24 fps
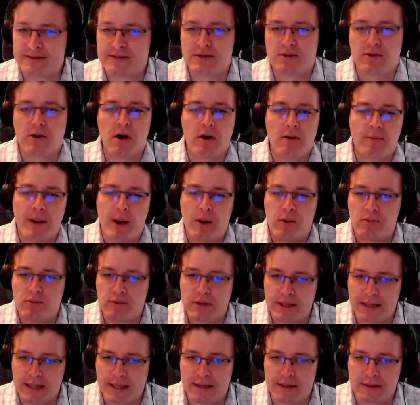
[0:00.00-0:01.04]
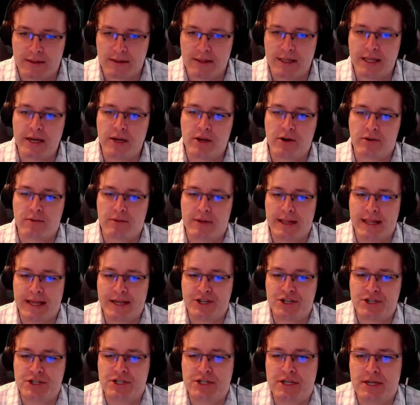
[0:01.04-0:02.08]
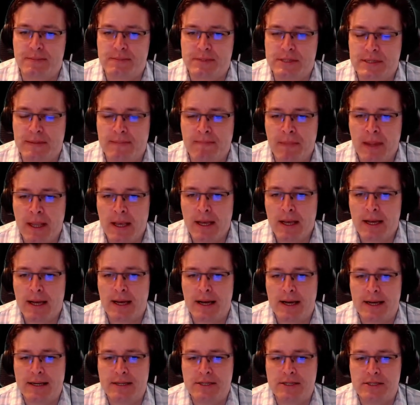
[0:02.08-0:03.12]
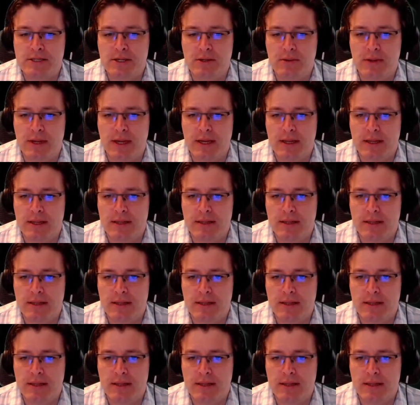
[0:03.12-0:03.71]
They're all about linear relationships, and so they